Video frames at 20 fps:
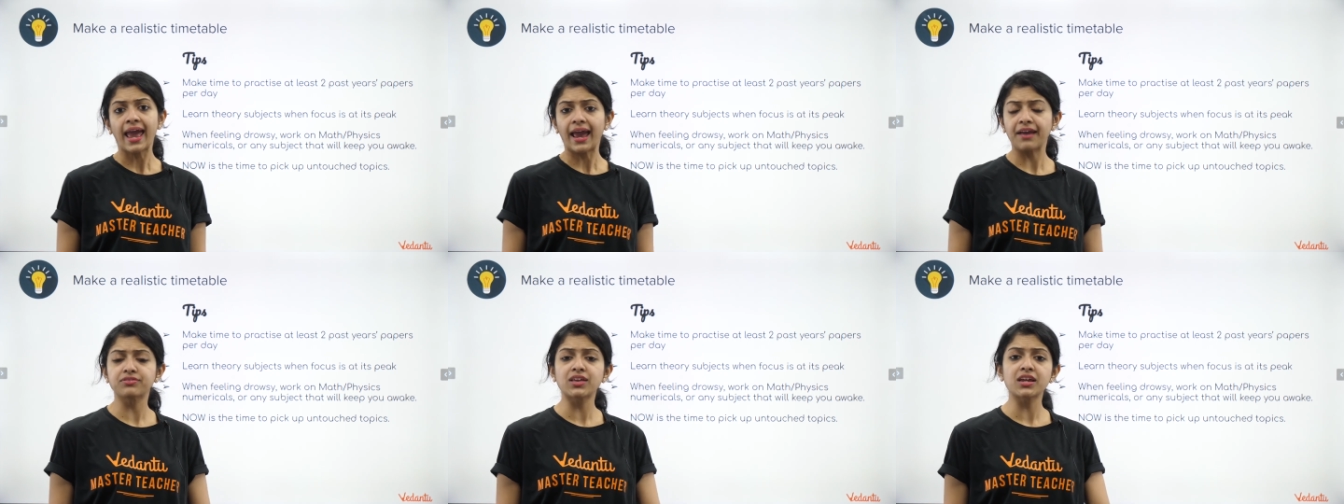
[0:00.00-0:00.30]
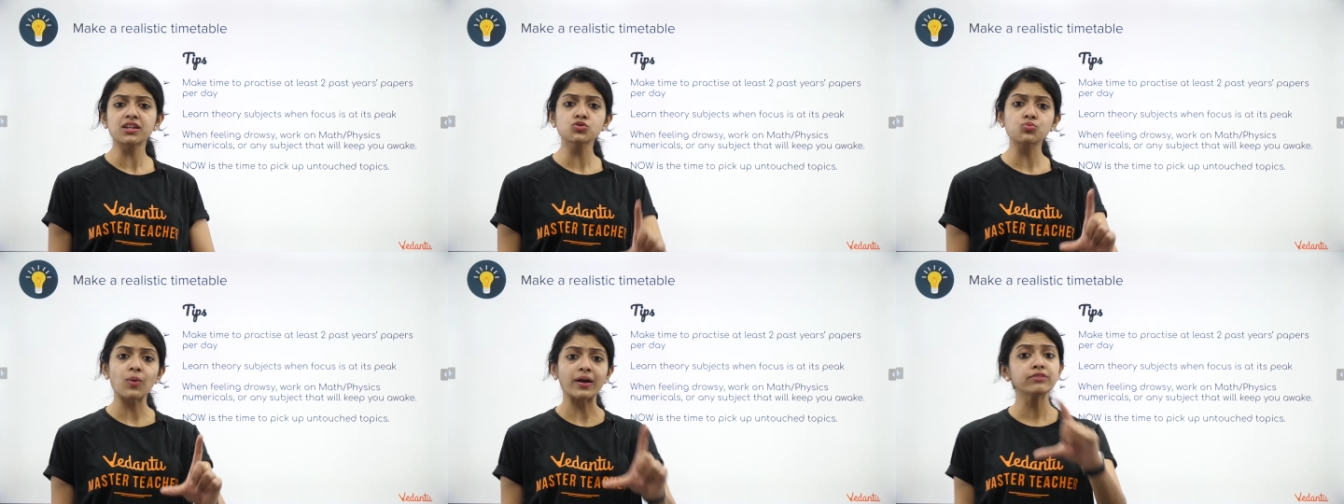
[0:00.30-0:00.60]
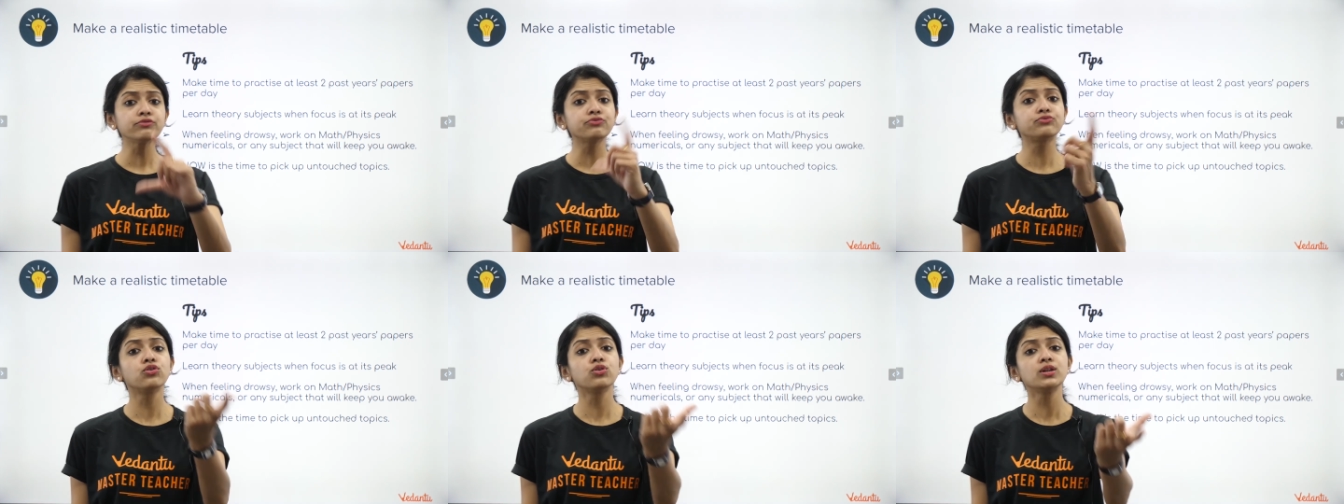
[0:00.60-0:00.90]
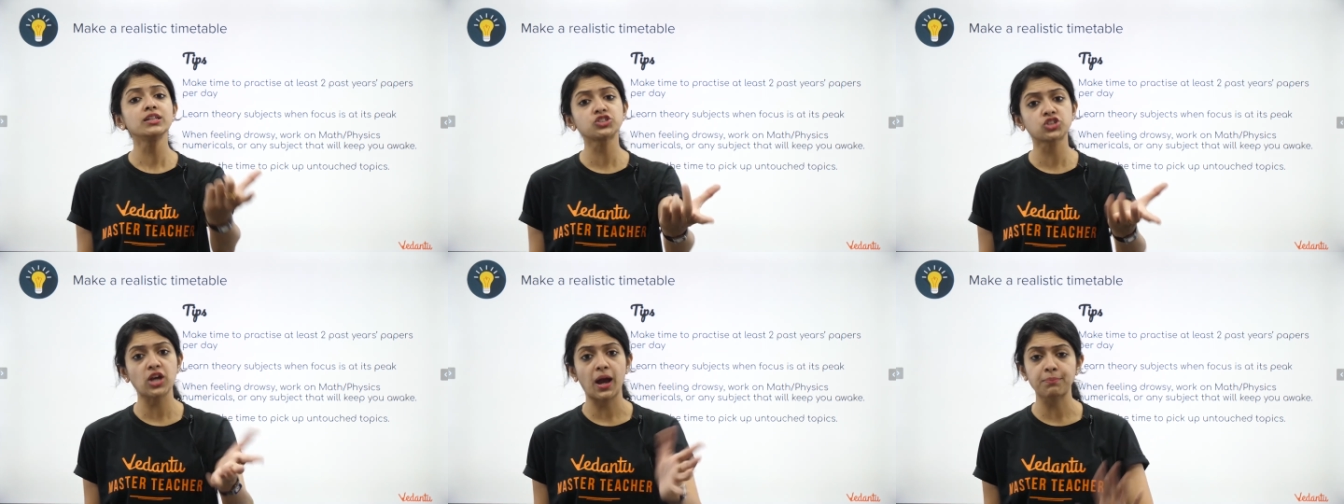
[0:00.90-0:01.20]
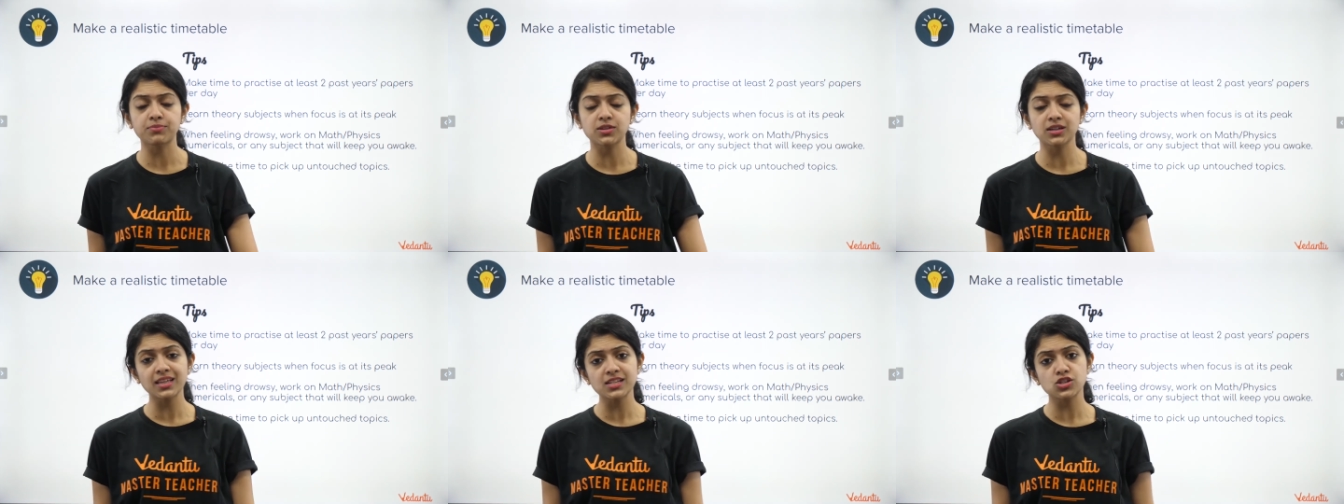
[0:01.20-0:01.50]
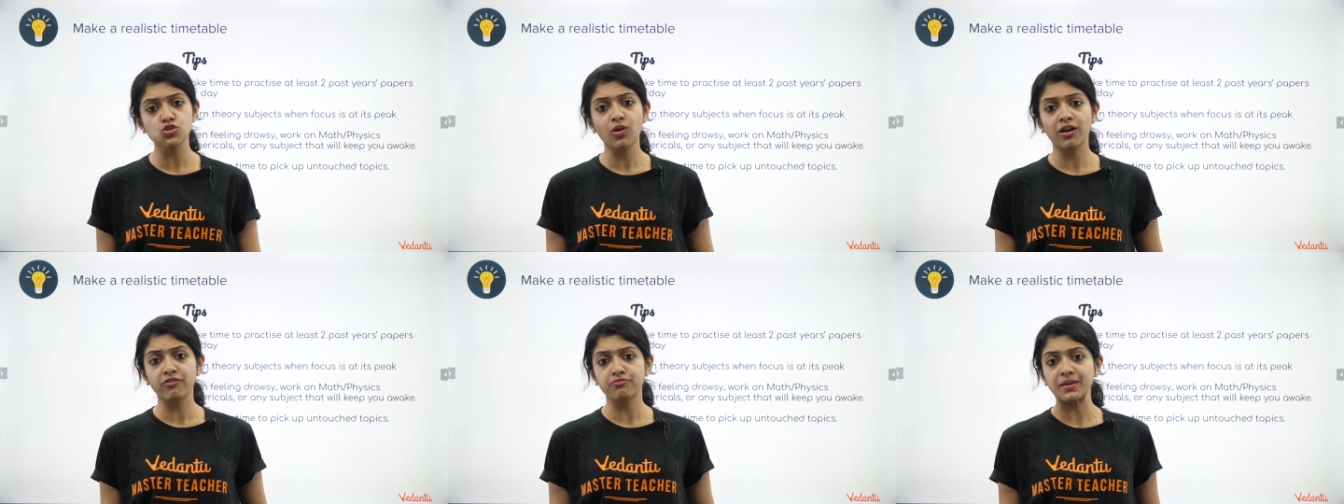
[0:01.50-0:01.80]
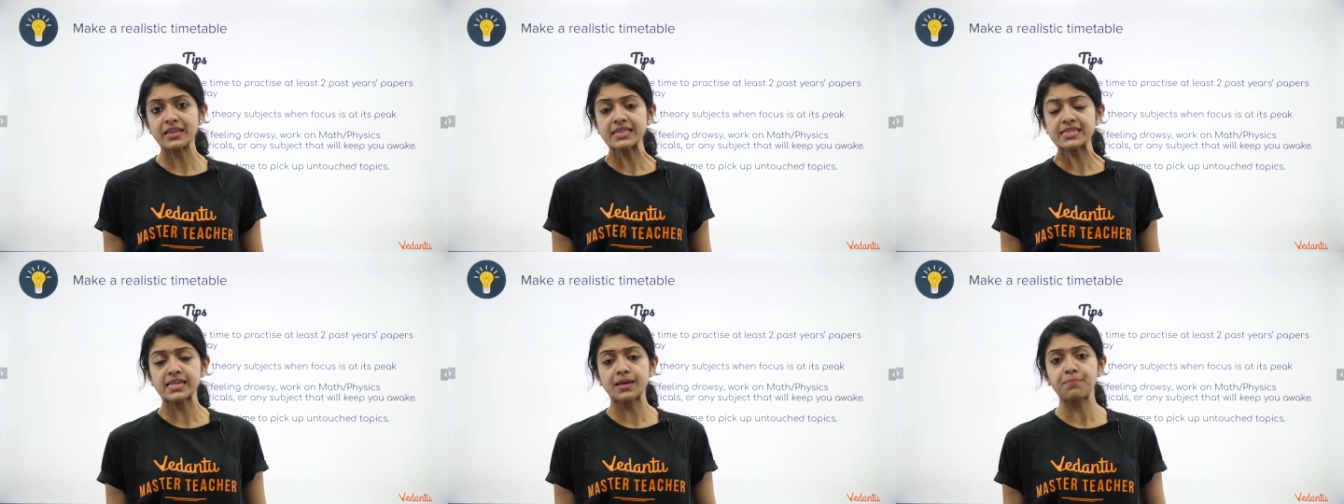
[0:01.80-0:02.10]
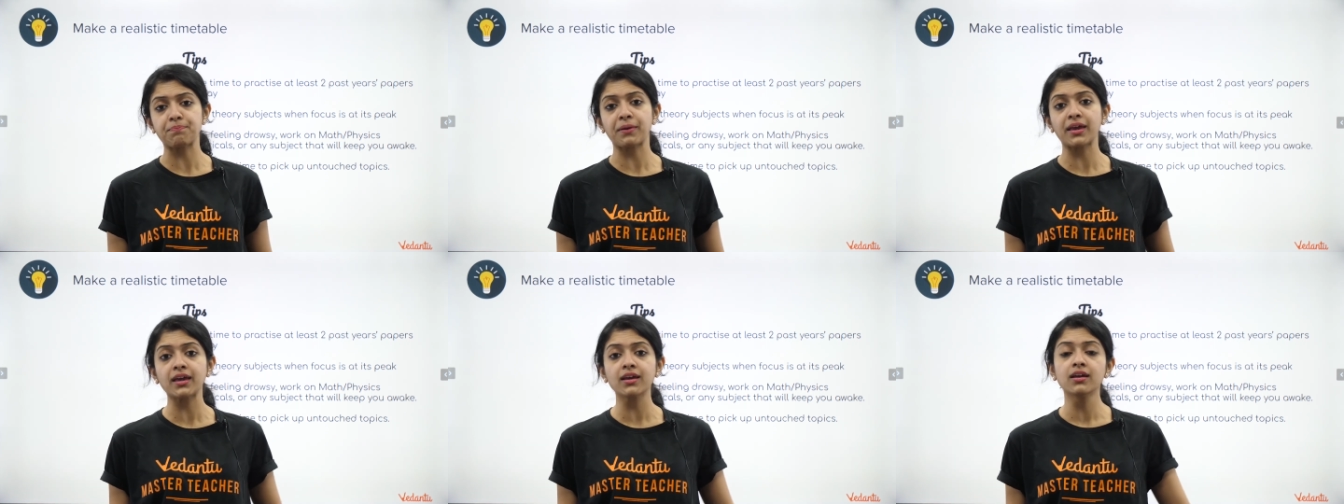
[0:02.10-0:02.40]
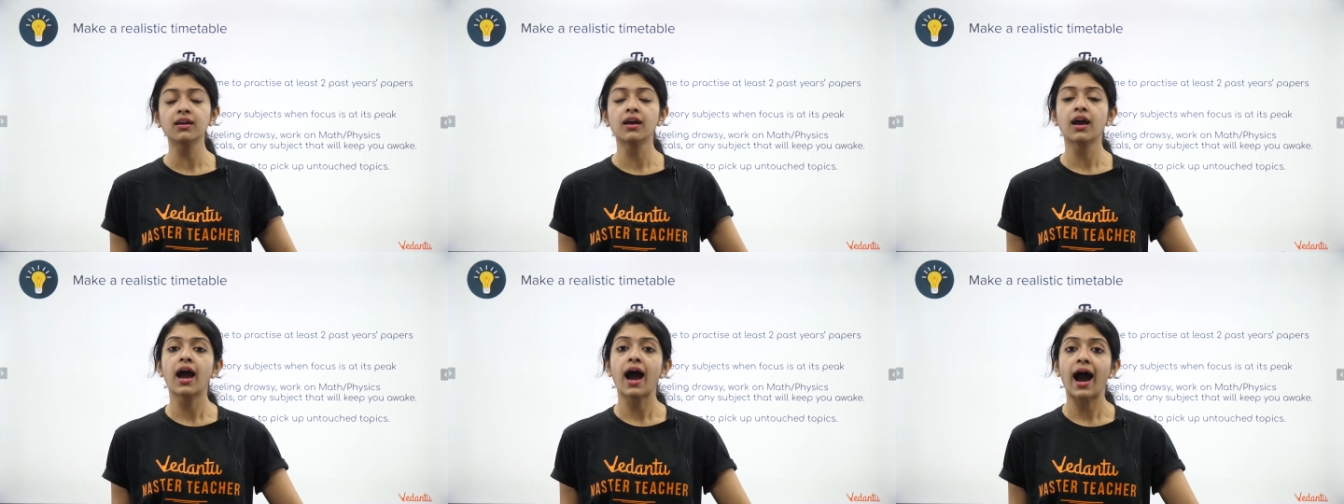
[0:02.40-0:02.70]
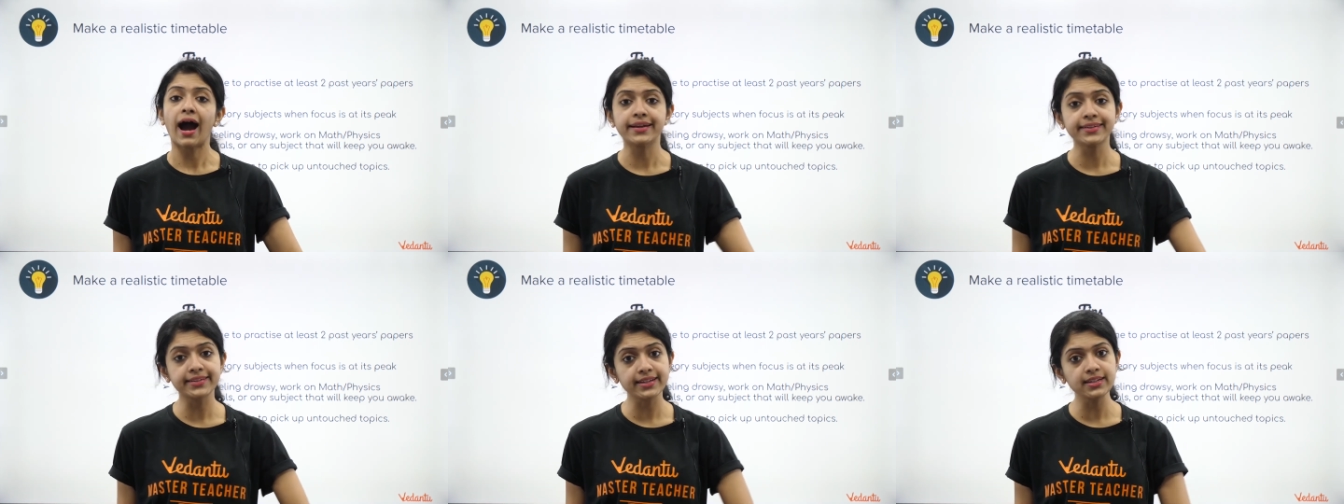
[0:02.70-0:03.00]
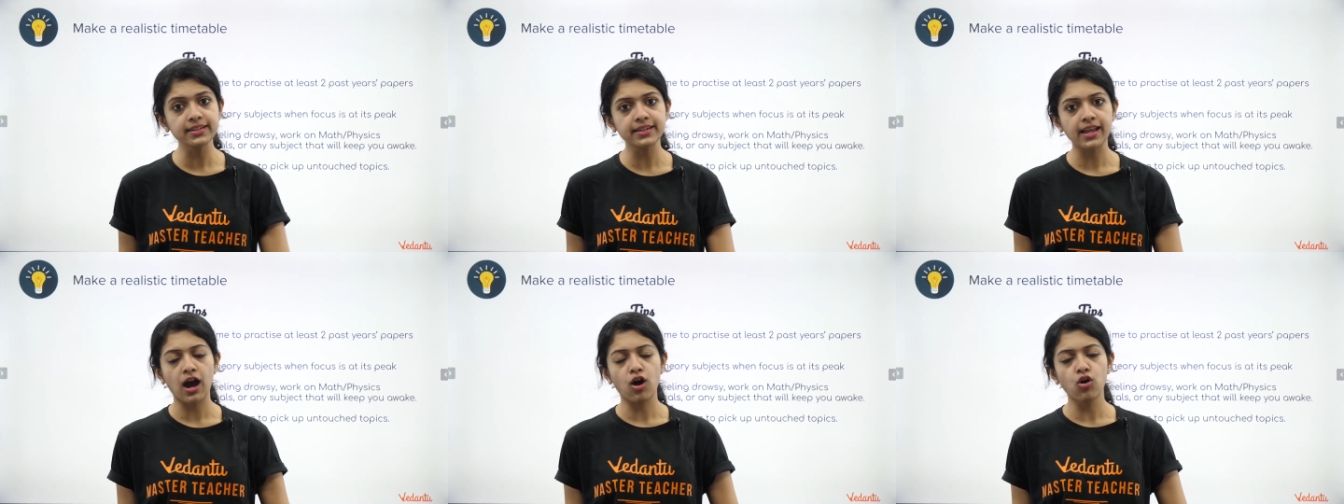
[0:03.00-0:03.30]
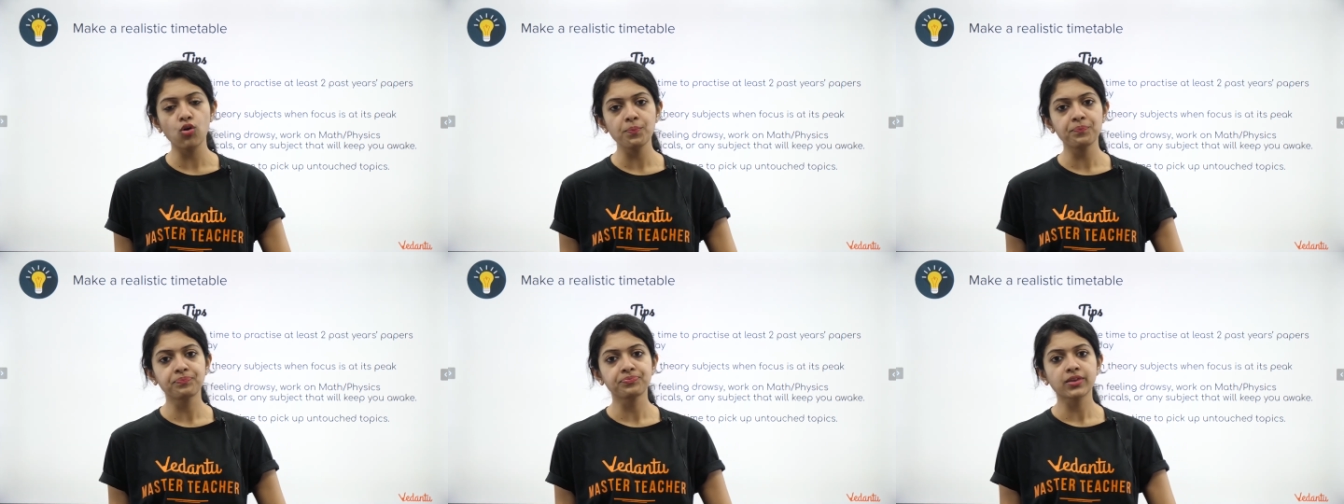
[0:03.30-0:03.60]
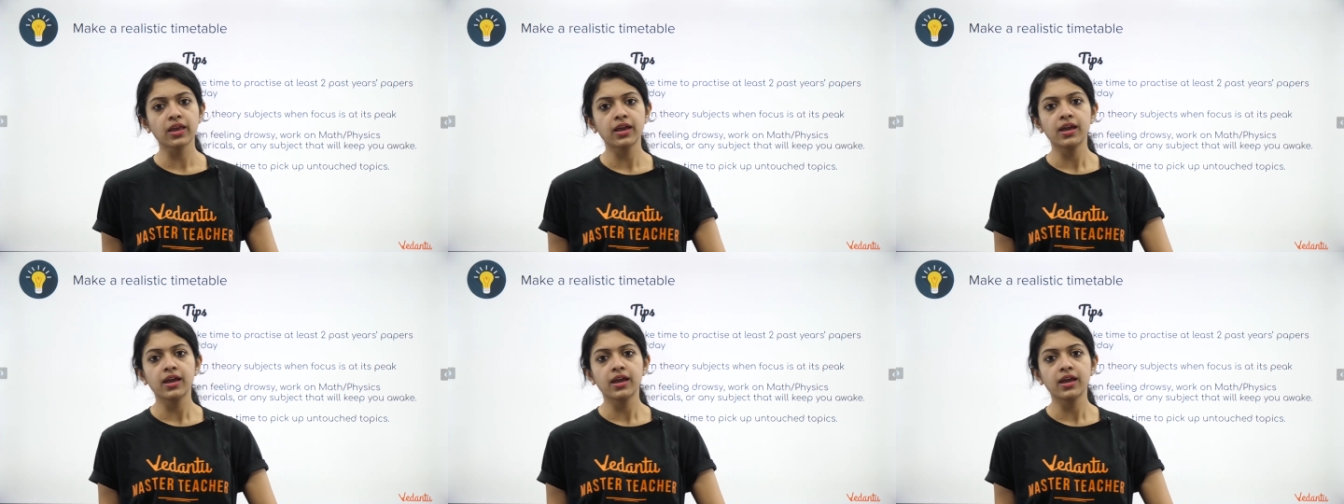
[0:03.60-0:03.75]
If there is one full chapter that you have been skipping until now,